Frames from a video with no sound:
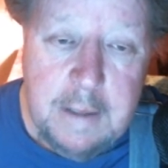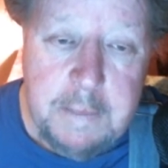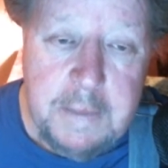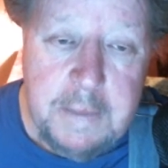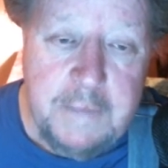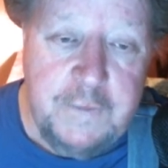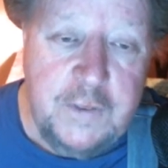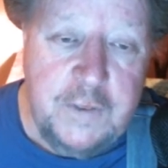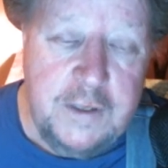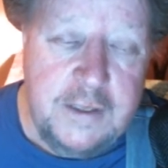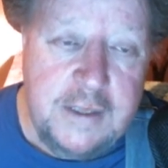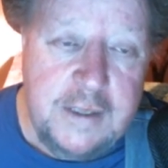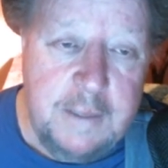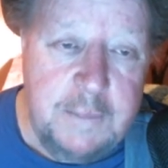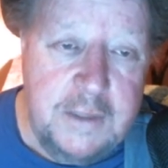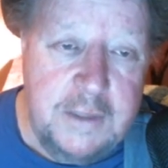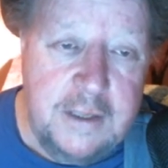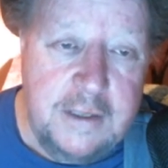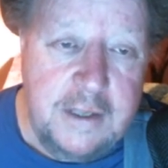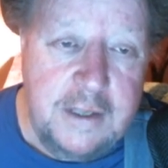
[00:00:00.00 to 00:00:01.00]
But first, I'm
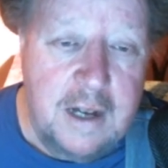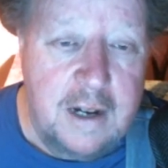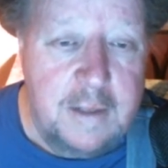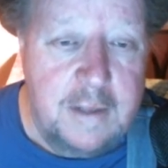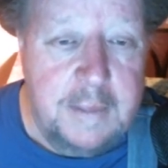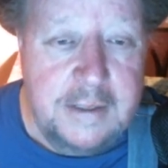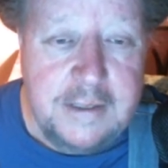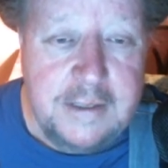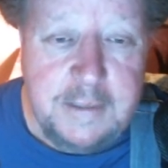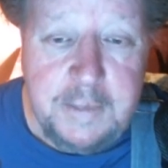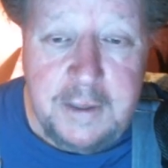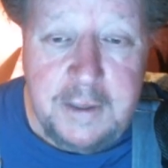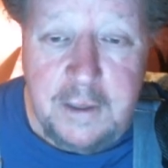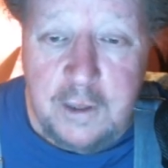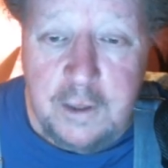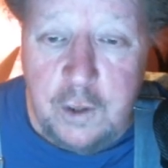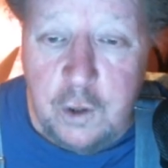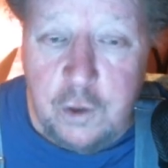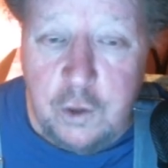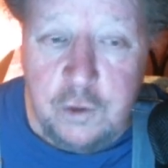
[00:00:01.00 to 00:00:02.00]
going to talk about some of the
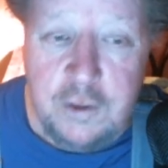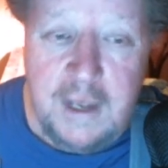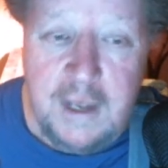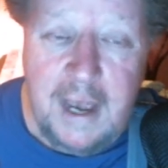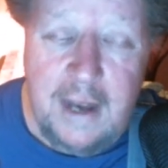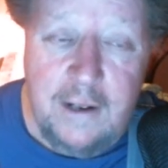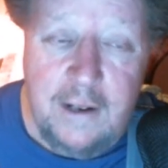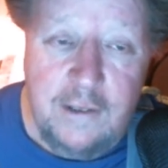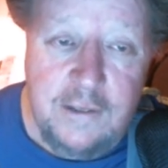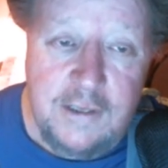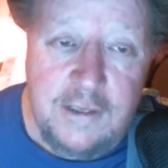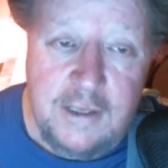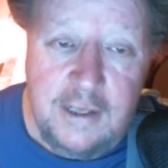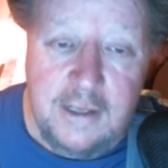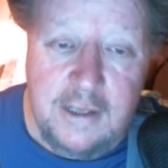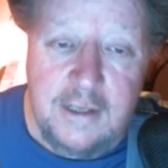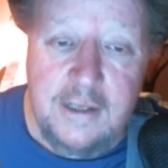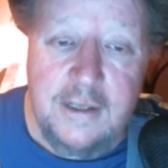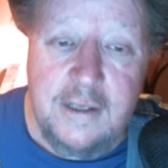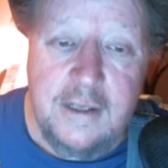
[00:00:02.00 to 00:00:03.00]
Lowell's cows that
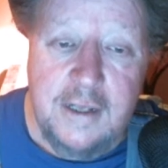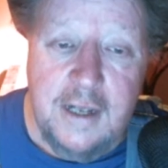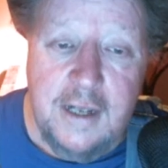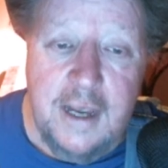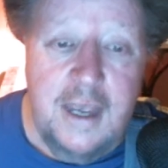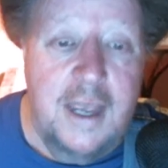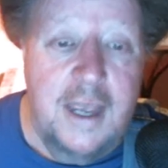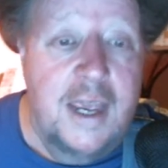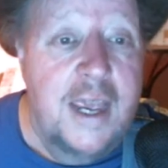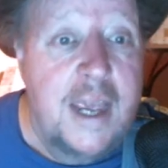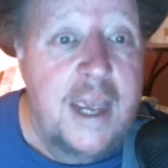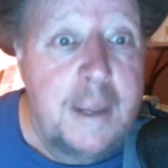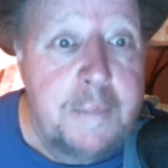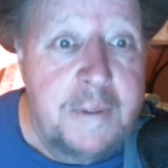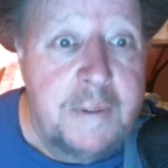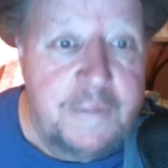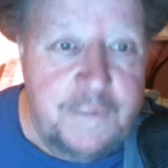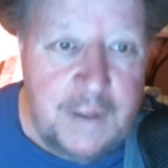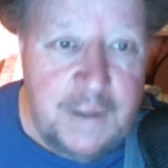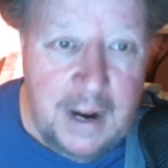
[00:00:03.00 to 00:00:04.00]
are
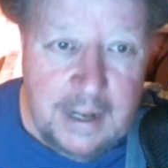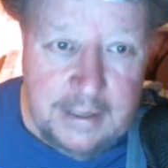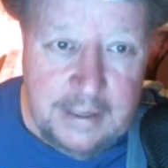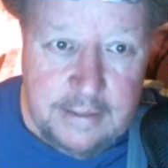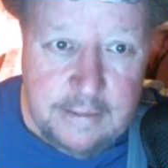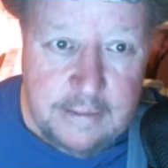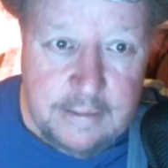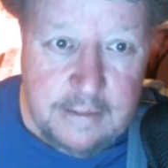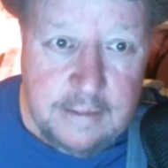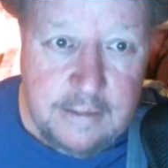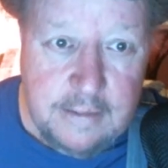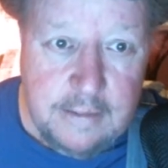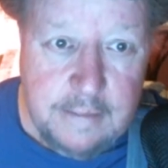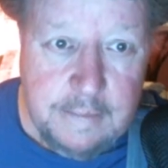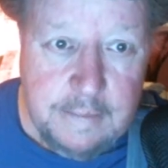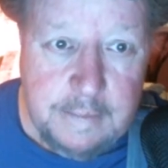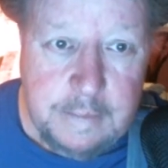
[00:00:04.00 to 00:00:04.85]
hebephiles.